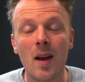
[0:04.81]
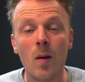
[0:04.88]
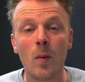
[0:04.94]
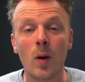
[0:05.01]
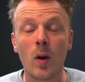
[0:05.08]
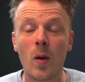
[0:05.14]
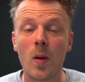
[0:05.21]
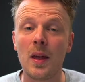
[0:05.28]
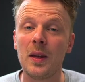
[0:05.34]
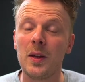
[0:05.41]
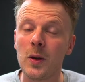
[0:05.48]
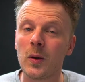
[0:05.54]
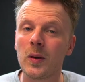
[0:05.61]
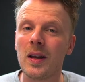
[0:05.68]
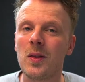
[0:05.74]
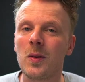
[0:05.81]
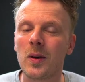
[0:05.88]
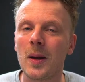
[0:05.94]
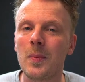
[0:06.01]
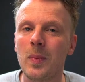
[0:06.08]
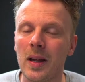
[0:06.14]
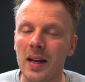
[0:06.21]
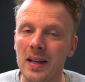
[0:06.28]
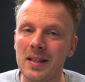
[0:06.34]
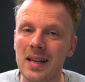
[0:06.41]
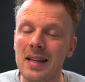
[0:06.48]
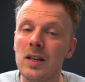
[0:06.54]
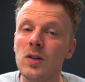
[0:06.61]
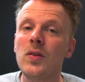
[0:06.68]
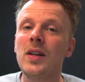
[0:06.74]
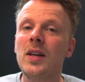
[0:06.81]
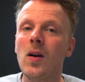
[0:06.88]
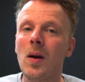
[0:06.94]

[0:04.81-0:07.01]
Well, then you're in the right place. In this video,